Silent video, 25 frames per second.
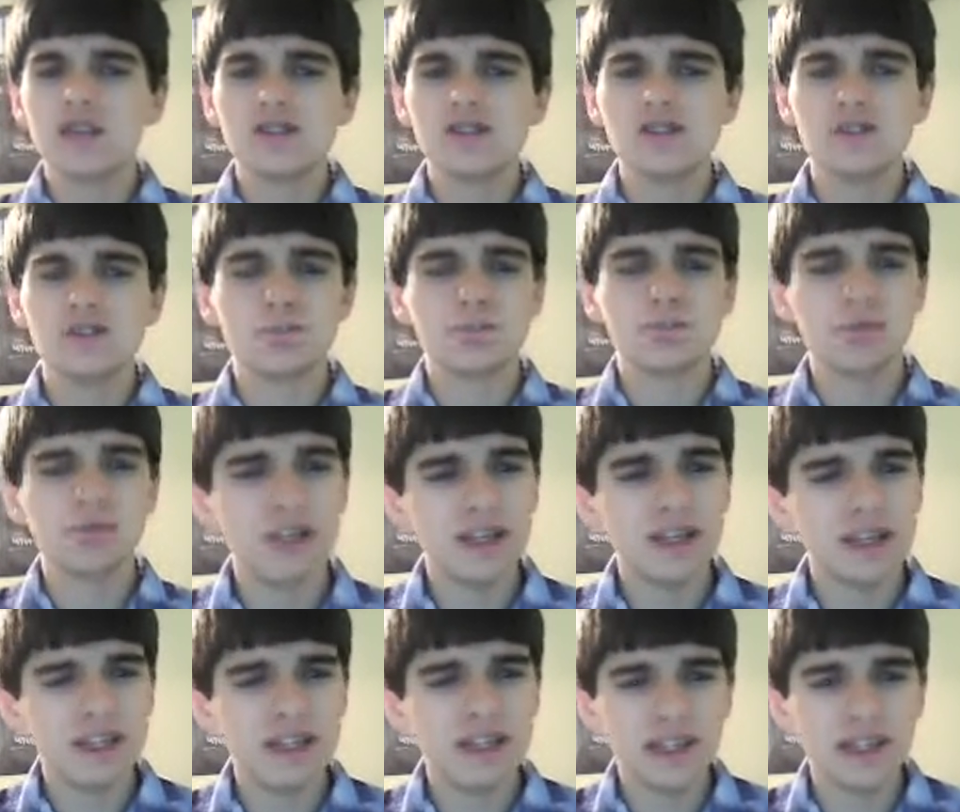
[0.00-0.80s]
Some
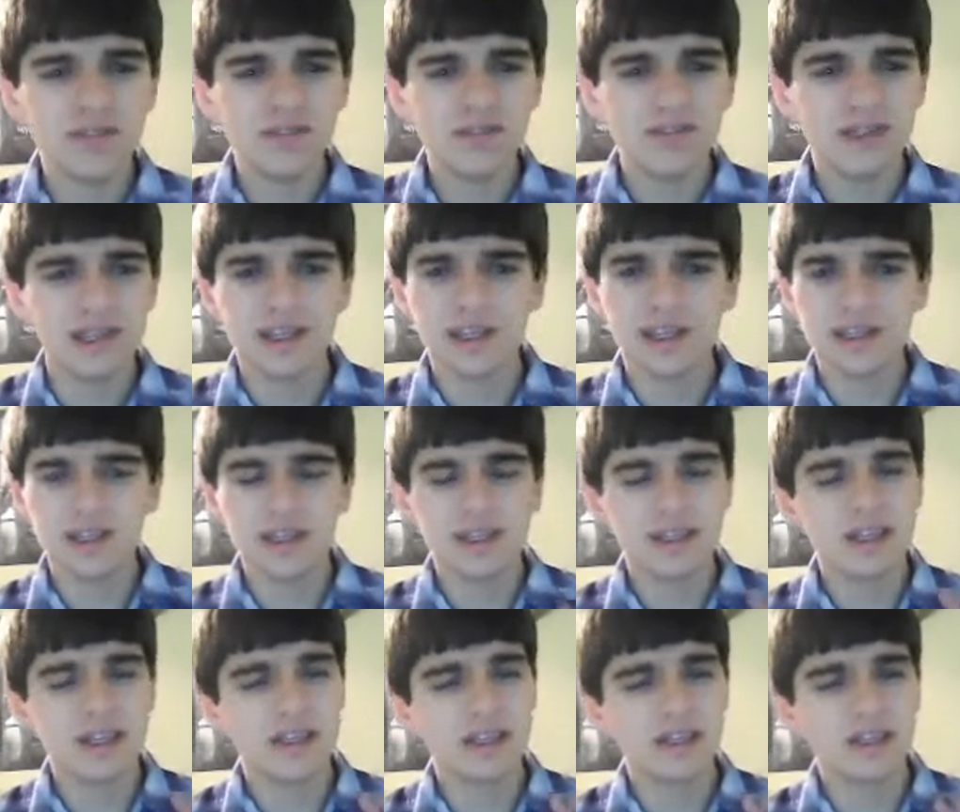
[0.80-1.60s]
pretty nifty
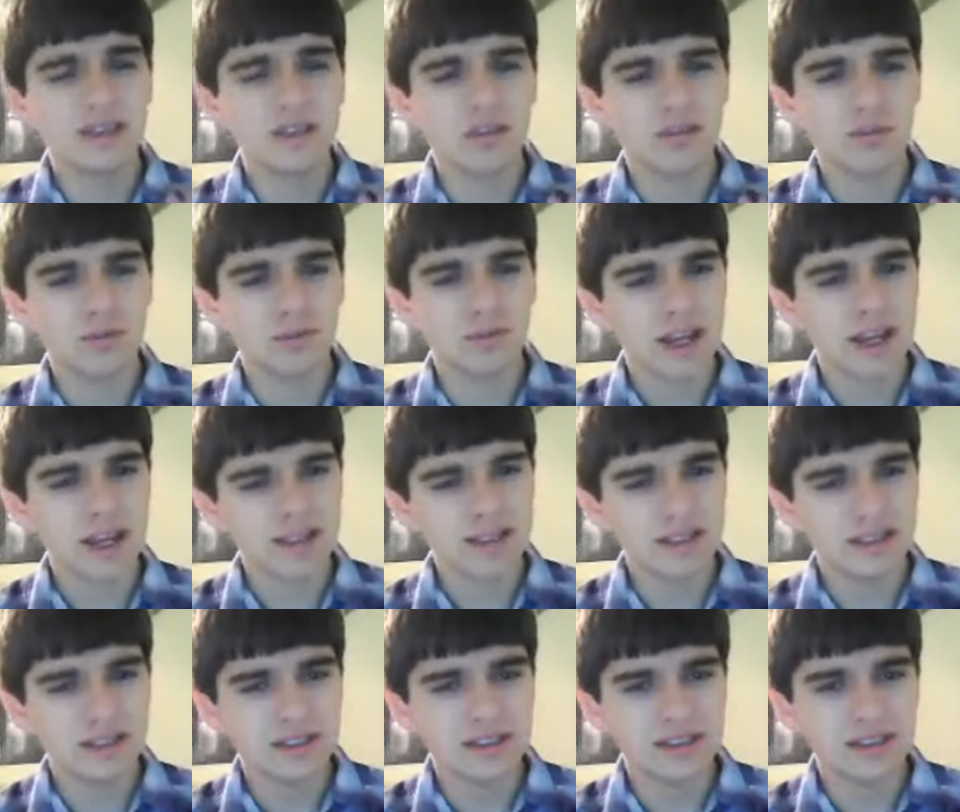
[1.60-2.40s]

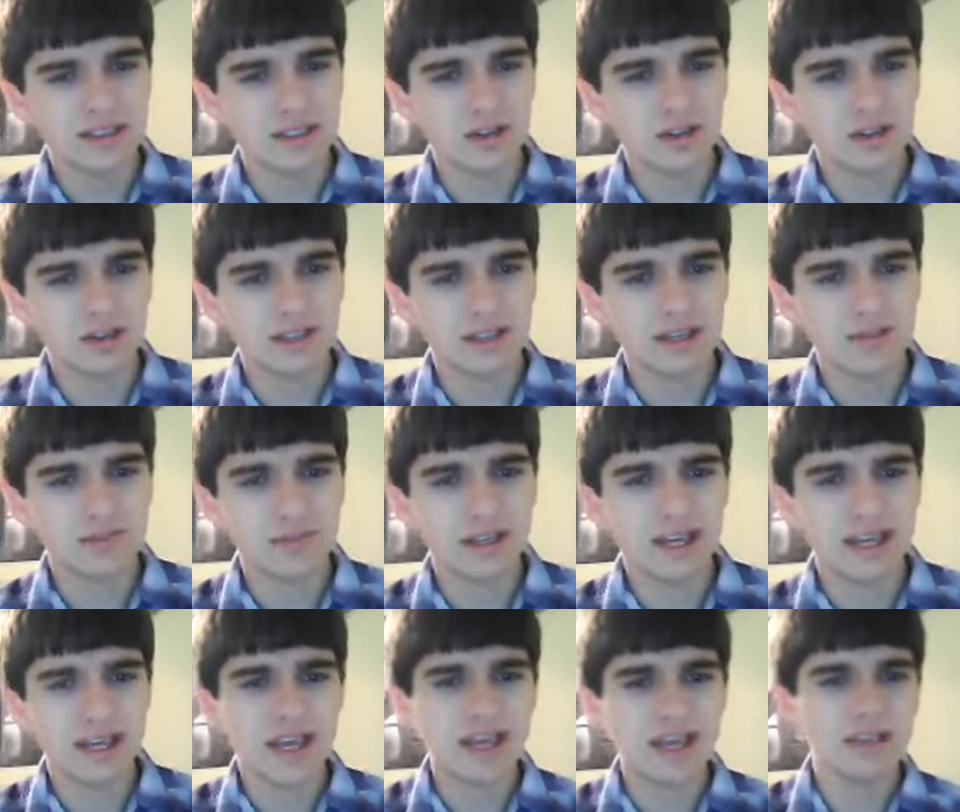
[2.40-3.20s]
directing skills, I
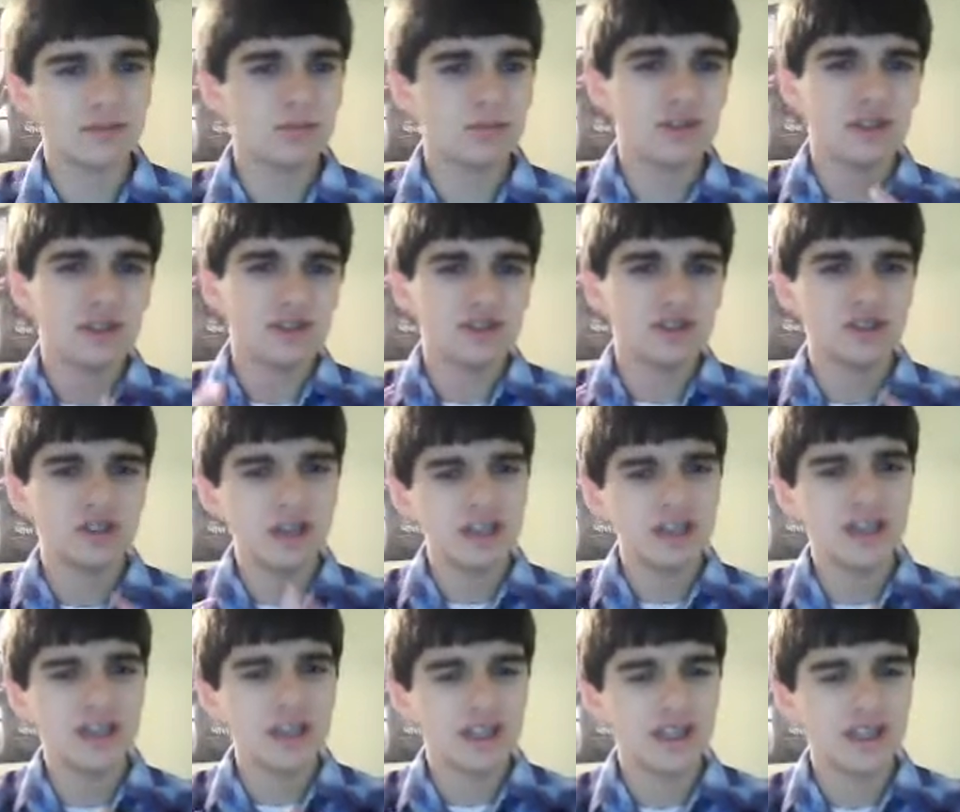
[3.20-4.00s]
may add, with the
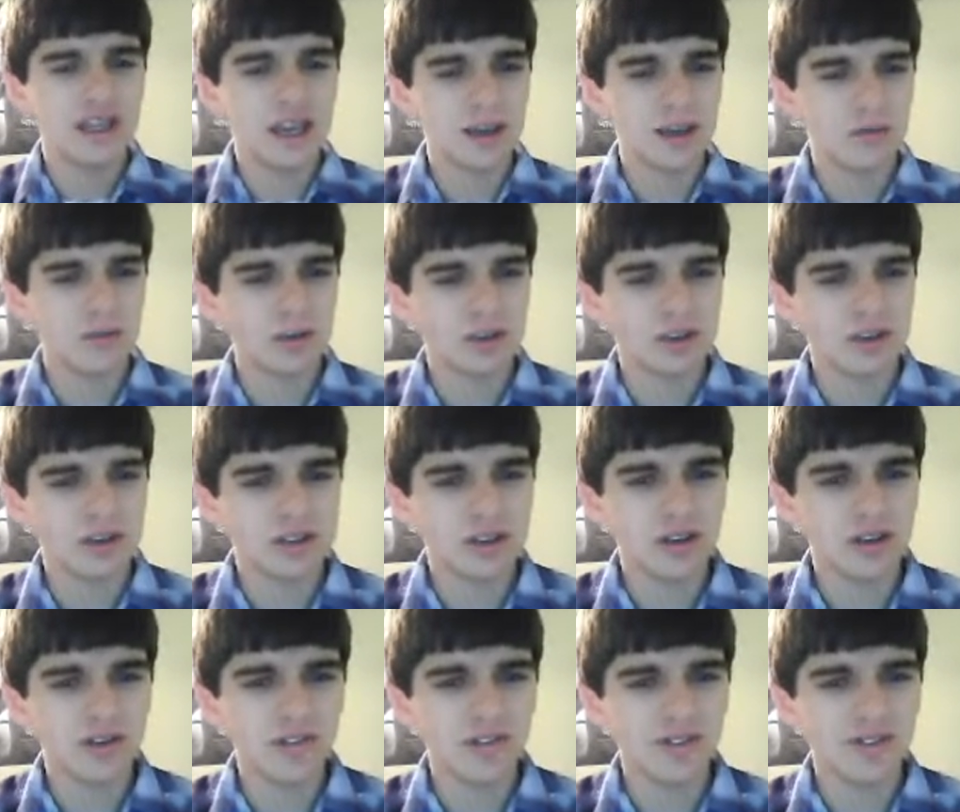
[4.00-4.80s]
shaky camera and
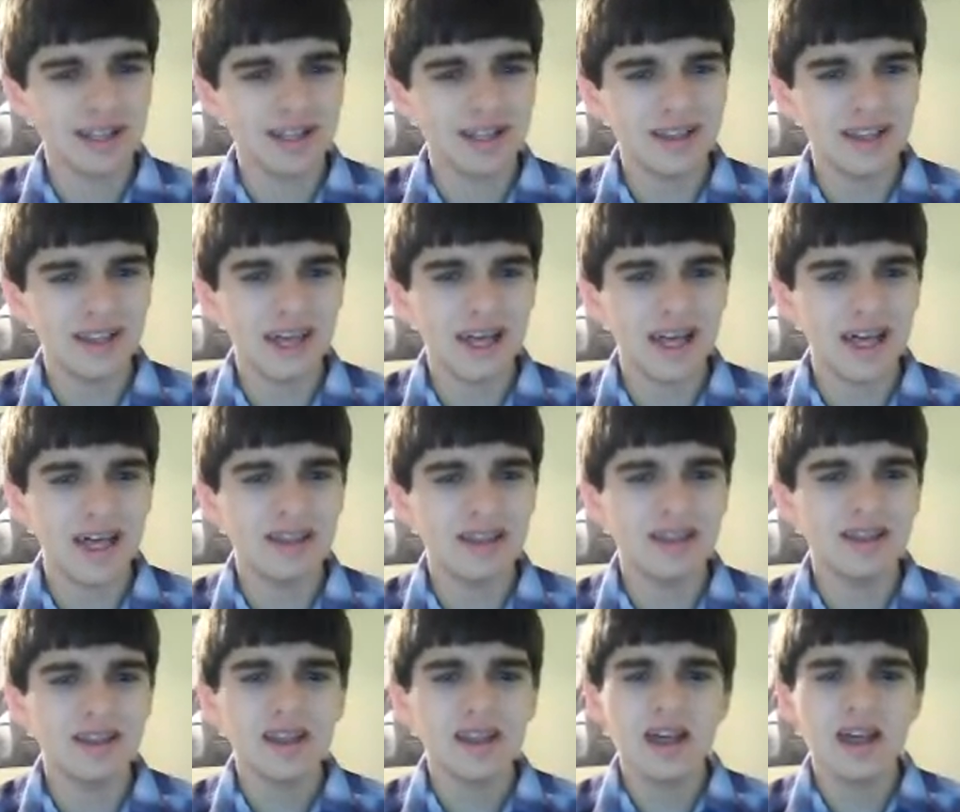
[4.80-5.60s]
stuff like that?